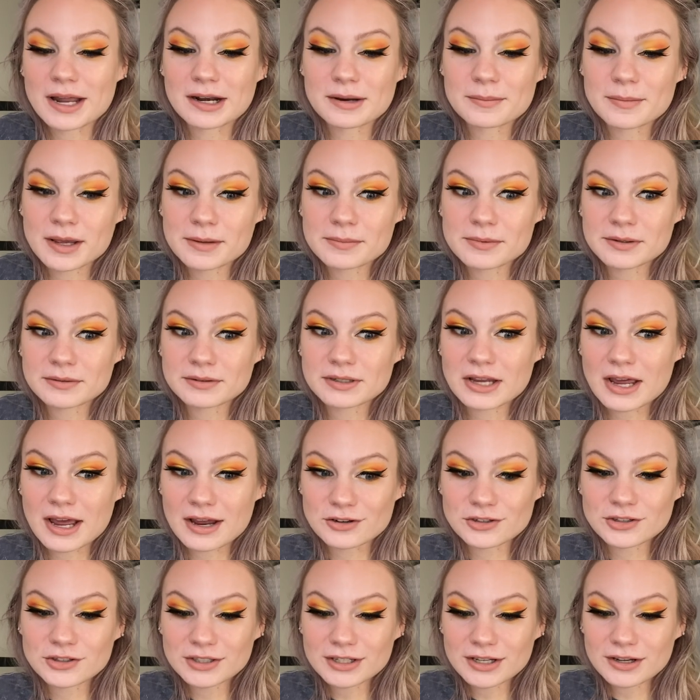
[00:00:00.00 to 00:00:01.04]
I might be able to
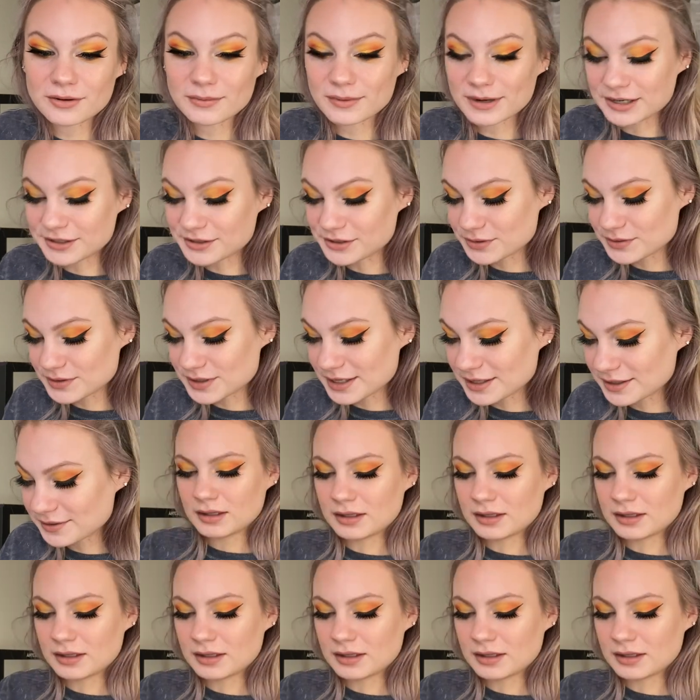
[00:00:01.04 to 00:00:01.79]
actually get away and use it.